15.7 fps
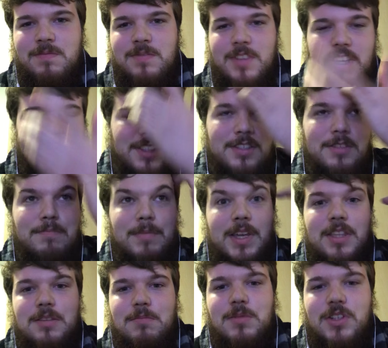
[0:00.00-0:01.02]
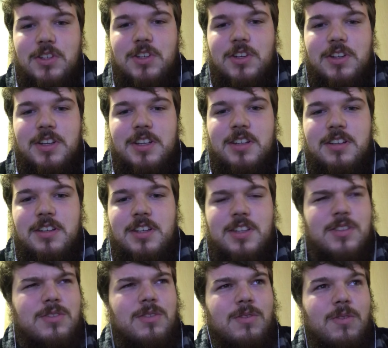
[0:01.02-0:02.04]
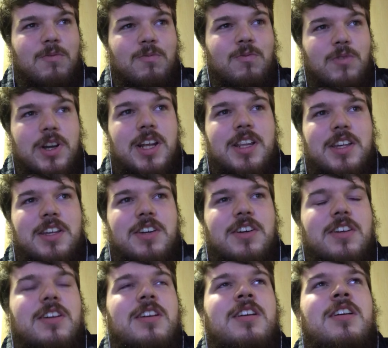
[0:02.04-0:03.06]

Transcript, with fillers: Like to make them look younger, it's really good.